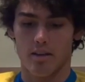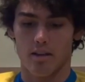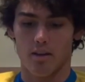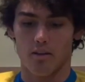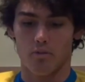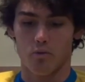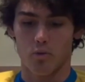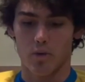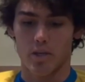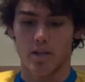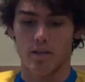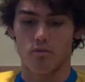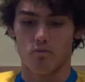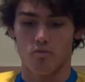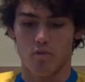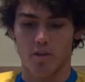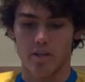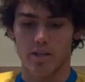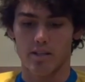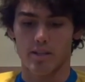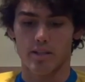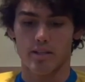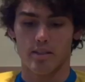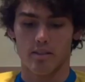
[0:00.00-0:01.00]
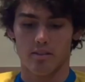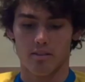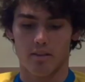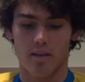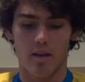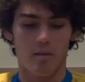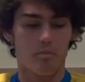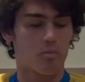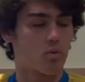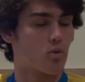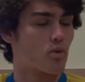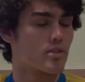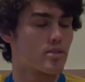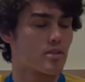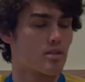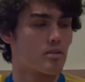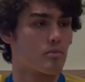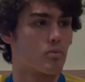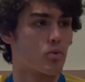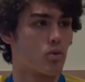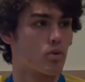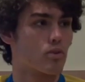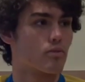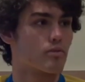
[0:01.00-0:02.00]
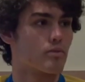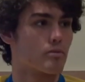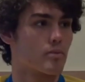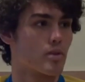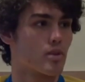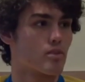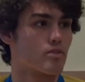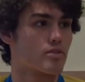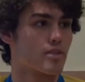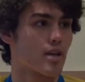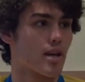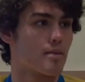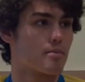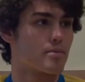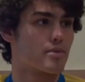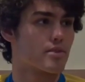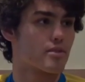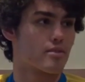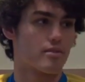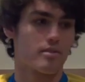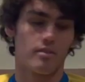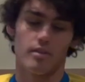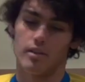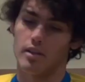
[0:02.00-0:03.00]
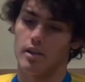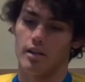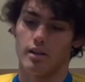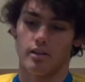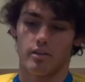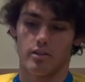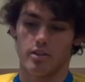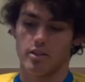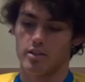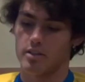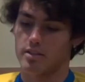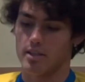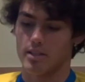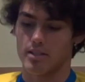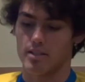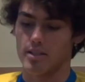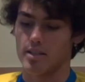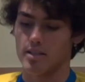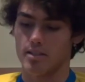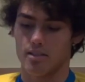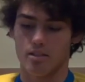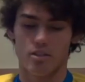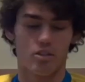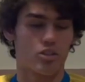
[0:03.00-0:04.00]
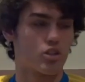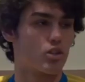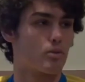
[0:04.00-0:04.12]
you know, if we can really get points on the board from those games, you know, it's easy to